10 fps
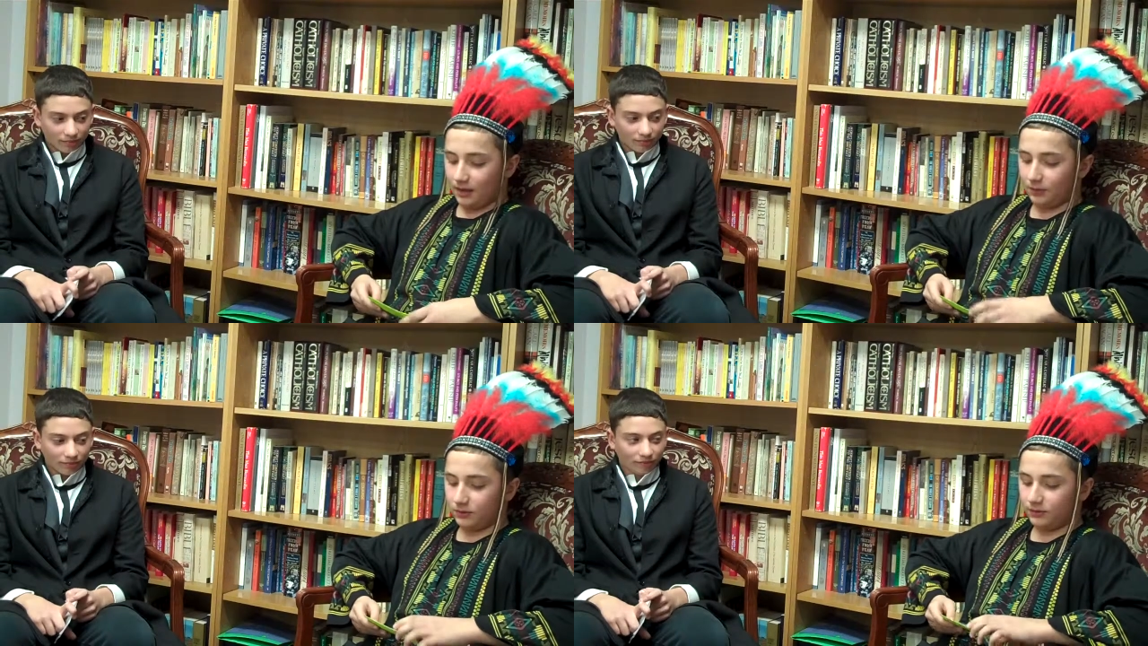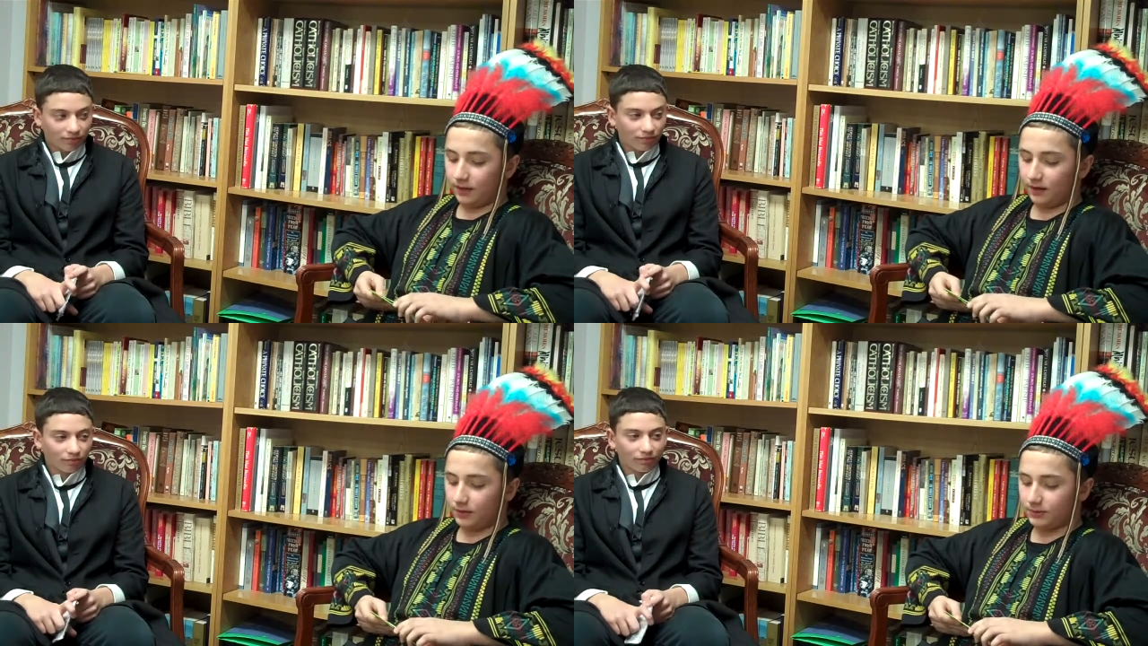Speaker 1: It was
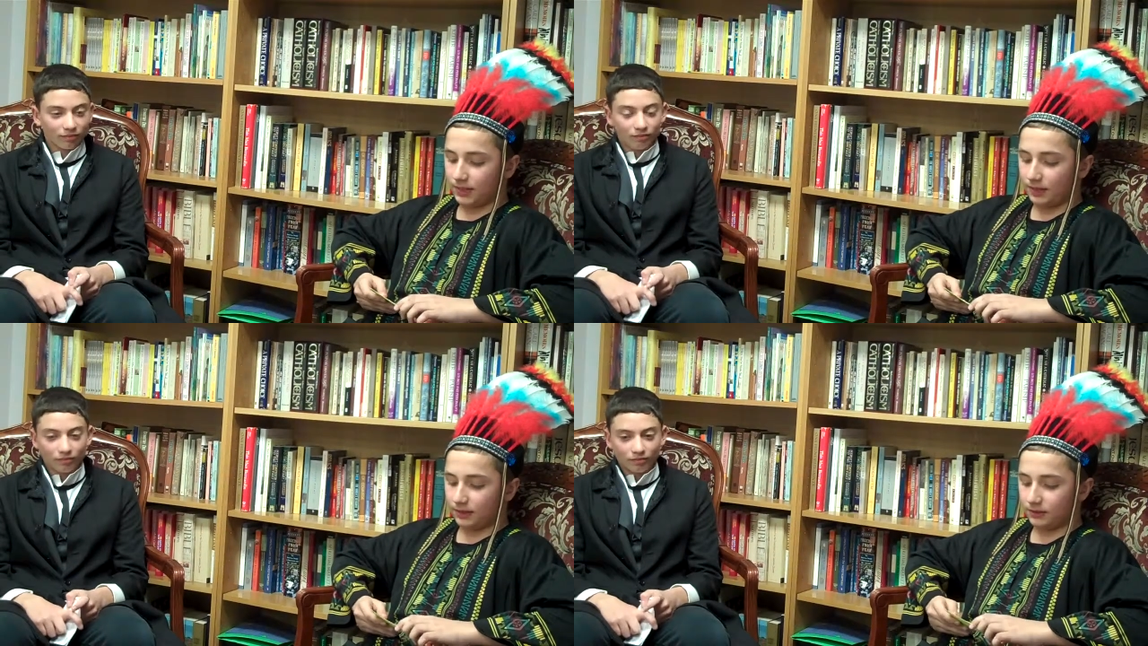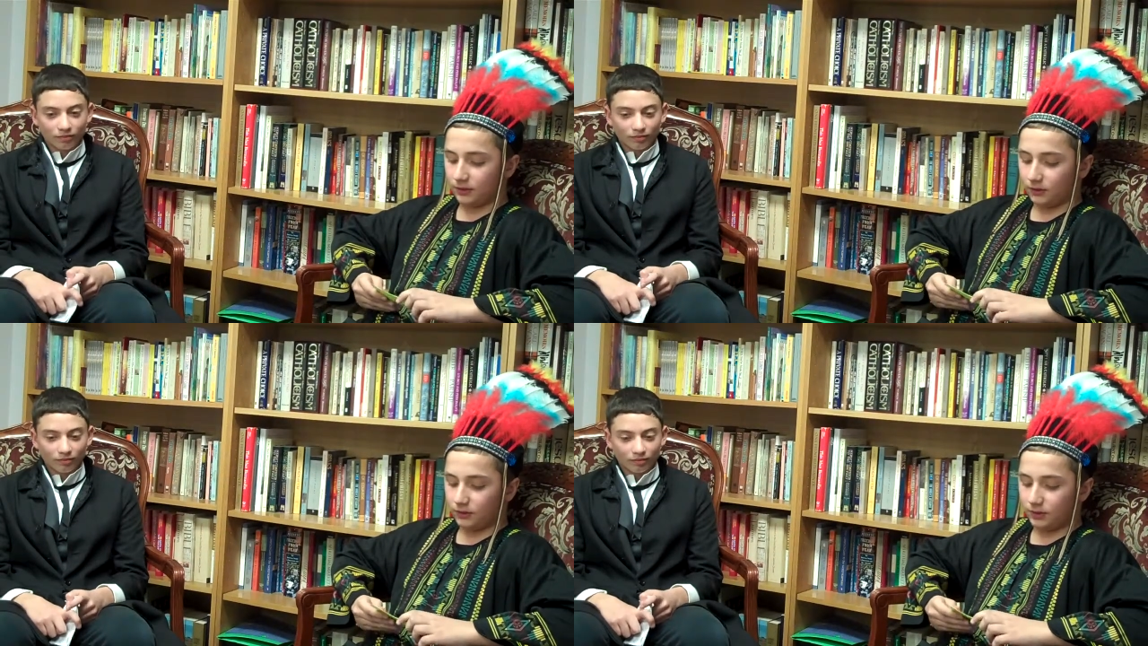very upsetting
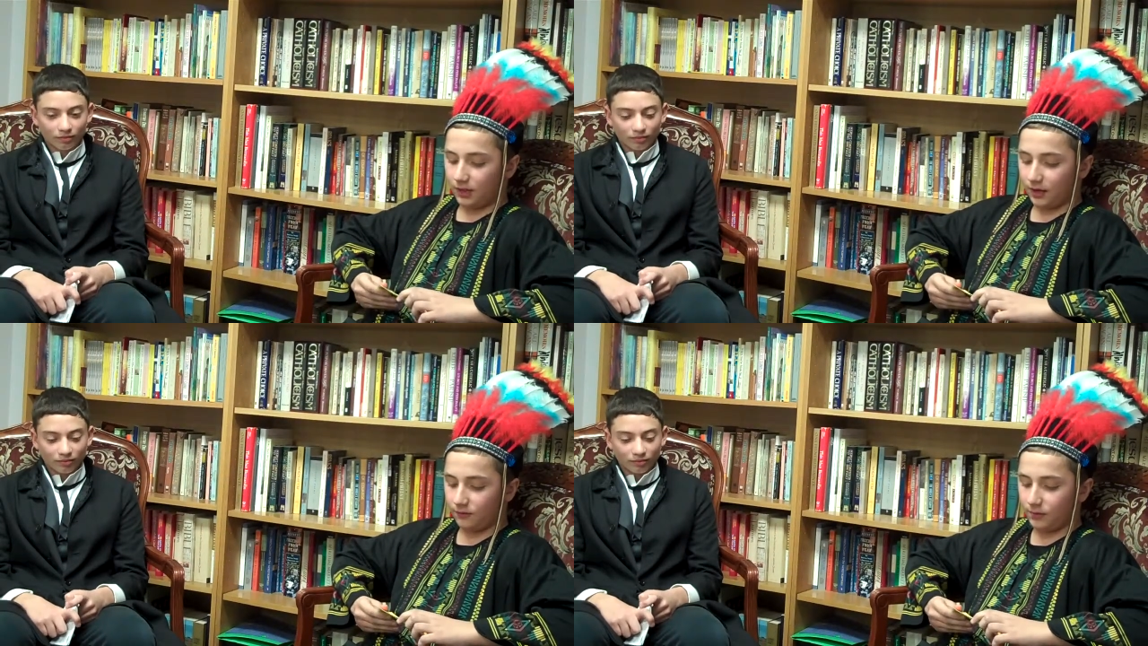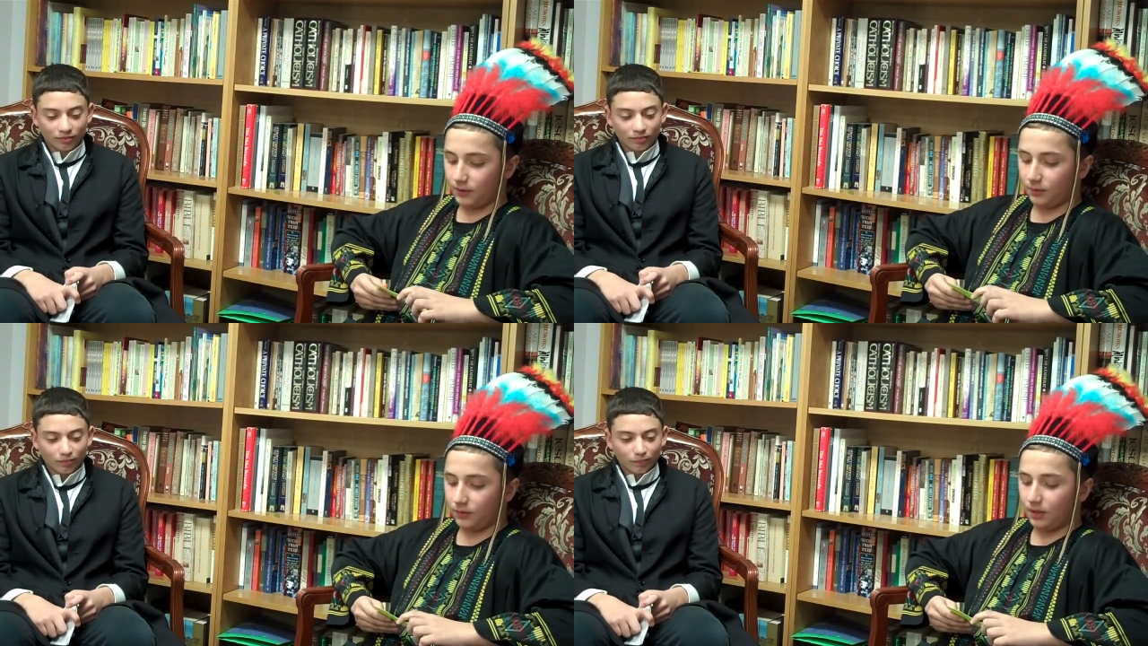to lose a lot of
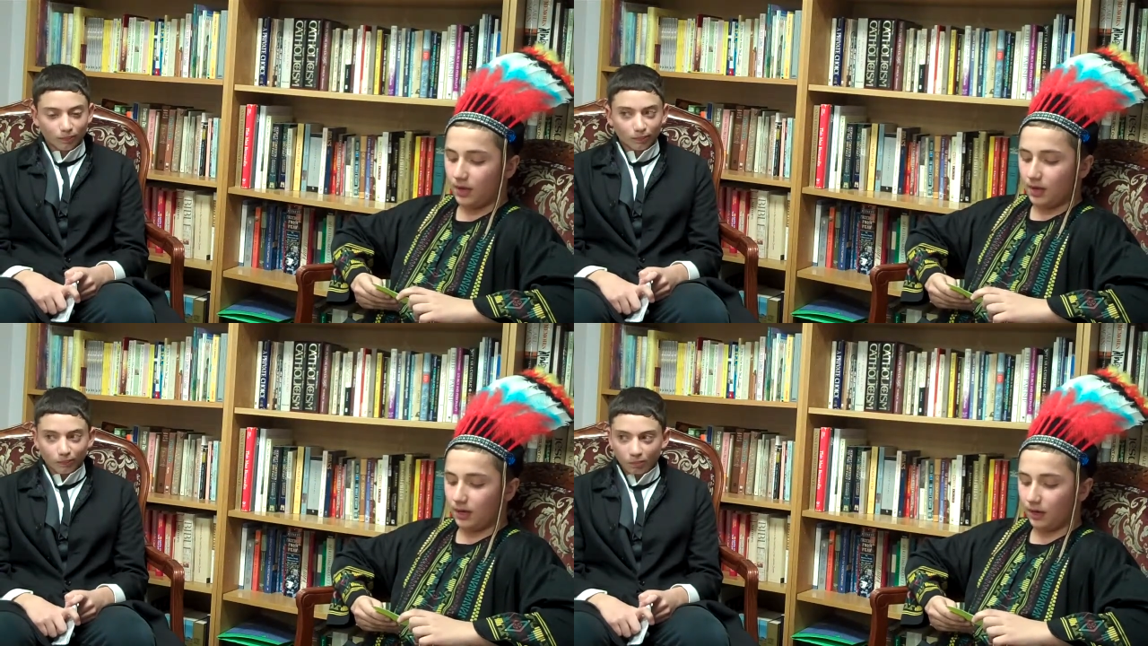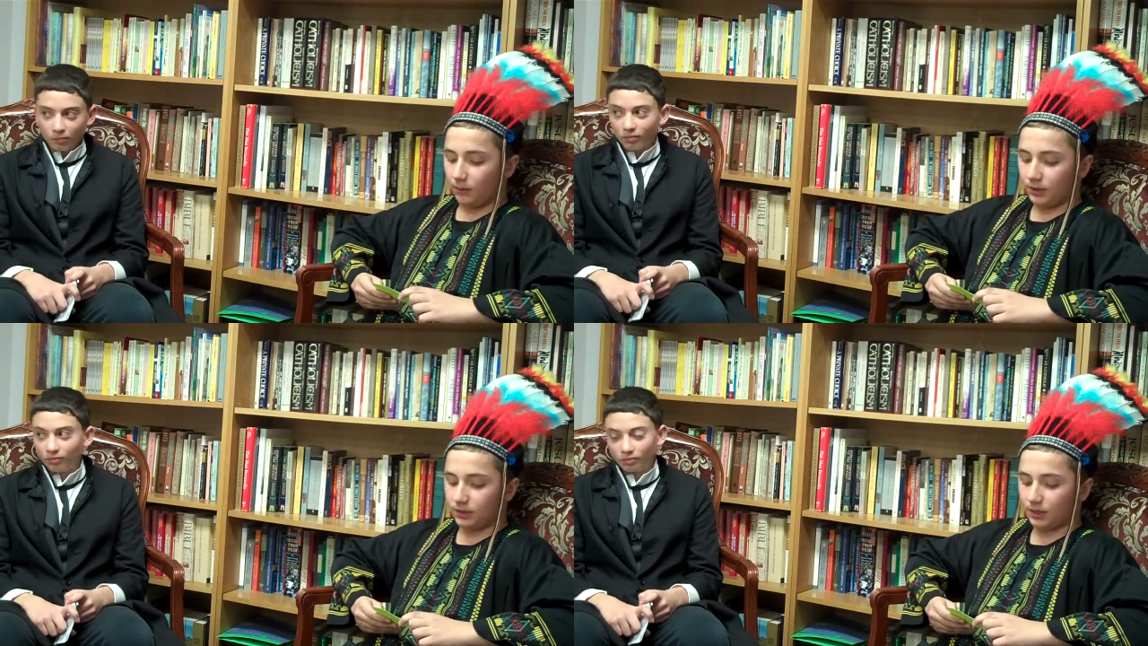people, and I
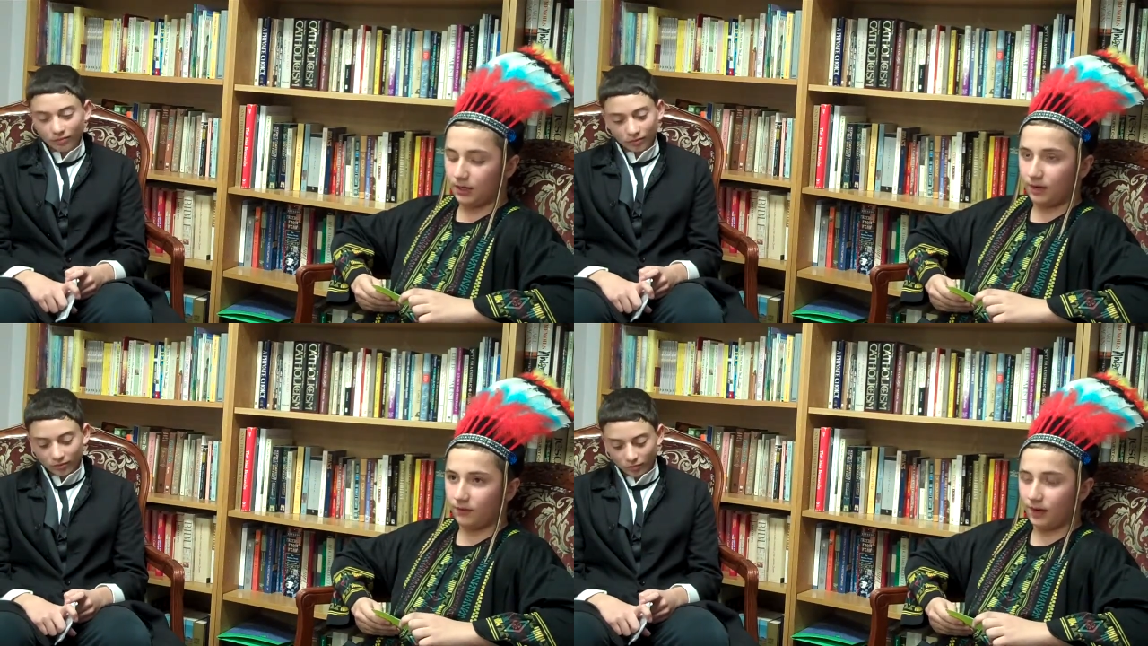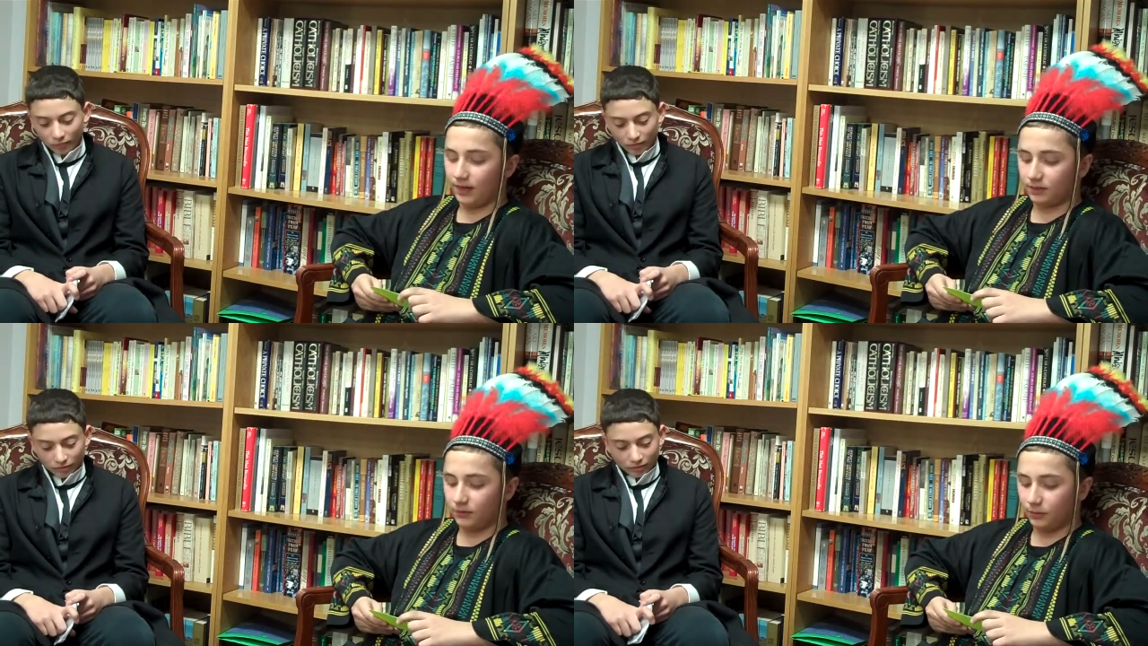wish that I never
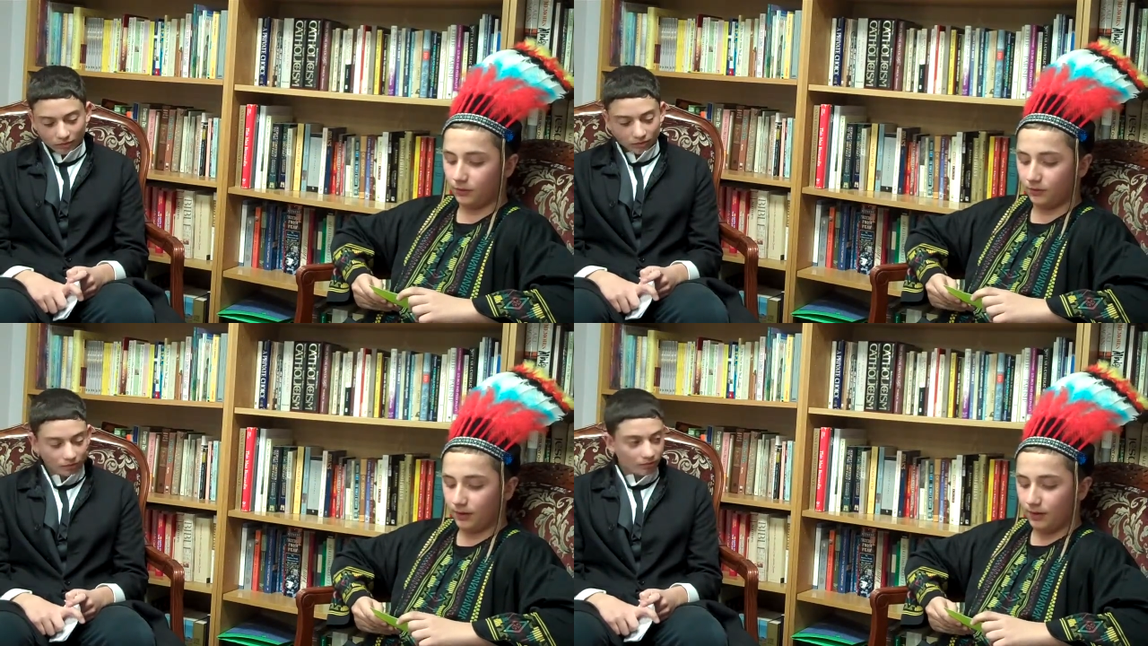had to move.